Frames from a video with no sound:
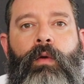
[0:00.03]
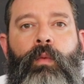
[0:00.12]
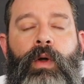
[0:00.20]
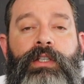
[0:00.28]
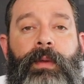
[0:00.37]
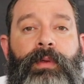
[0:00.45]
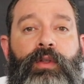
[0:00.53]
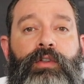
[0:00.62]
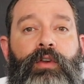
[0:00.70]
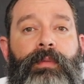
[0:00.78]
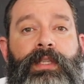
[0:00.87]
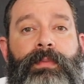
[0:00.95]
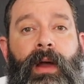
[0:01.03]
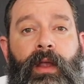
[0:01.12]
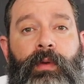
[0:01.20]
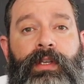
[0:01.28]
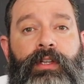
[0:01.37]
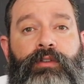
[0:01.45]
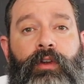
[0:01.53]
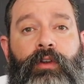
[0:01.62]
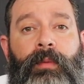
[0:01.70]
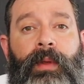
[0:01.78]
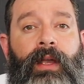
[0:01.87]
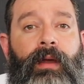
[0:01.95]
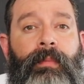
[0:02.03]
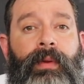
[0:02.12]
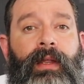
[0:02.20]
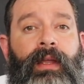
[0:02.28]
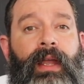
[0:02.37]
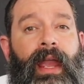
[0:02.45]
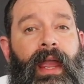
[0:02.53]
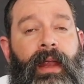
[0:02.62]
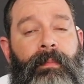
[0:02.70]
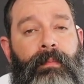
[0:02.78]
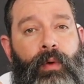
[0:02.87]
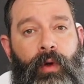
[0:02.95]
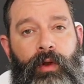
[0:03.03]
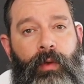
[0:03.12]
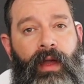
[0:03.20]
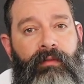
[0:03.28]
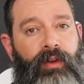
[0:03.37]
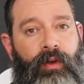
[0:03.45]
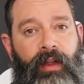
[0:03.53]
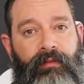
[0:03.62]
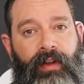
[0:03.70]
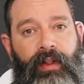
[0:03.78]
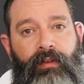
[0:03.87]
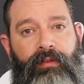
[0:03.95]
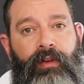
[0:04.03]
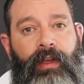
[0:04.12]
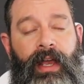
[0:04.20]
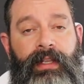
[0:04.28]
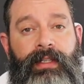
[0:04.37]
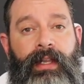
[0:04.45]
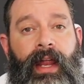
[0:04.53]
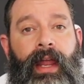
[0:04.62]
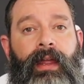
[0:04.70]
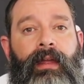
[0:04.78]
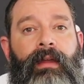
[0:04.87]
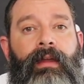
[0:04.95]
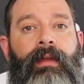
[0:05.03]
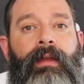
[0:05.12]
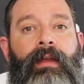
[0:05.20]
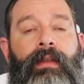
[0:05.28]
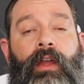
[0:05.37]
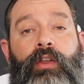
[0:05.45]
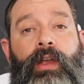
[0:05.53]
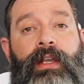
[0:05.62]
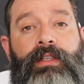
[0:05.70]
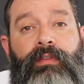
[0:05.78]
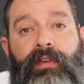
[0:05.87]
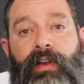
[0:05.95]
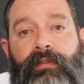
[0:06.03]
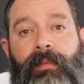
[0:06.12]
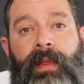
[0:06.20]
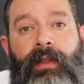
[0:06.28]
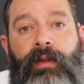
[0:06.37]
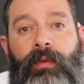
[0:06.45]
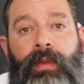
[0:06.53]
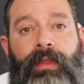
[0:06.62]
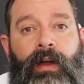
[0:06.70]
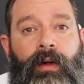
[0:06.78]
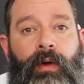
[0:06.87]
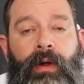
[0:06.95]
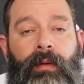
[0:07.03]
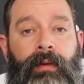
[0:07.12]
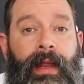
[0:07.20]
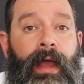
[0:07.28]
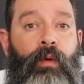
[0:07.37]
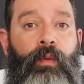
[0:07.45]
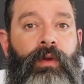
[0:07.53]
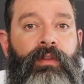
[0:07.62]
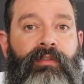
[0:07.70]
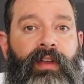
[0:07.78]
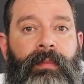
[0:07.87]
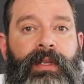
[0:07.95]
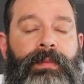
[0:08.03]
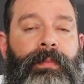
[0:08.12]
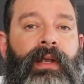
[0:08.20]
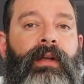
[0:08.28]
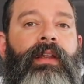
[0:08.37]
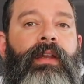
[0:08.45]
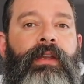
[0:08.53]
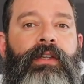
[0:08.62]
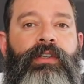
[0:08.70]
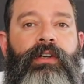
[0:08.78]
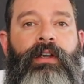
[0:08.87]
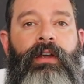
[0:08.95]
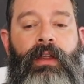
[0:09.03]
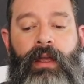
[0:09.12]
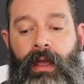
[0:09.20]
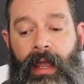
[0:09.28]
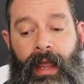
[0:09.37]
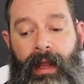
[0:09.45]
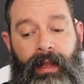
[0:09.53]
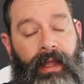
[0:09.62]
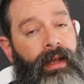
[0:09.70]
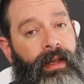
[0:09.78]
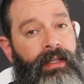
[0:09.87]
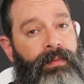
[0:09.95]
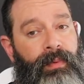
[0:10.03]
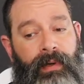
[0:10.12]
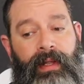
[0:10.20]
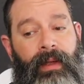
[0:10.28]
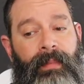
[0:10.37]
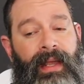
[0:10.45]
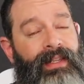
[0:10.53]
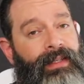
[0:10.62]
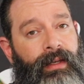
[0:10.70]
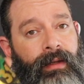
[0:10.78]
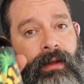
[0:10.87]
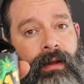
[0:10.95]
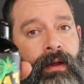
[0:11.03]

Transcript: What's up, YouTube? It's Mike with Detroit Grooming Company, and boy, do I have a great video for you guys today. Now, you guys are very familiar with our now world-famous beard conditioner, and it is pretty amazing.